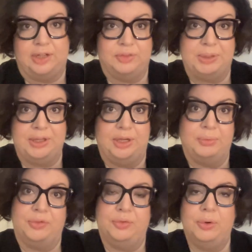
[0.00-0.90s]
been there
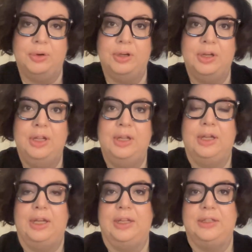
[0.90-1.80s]
before
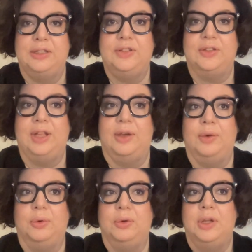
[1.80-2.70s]
and is
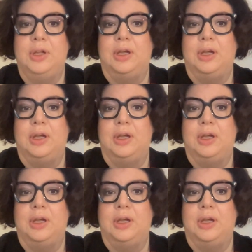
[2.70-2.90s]
now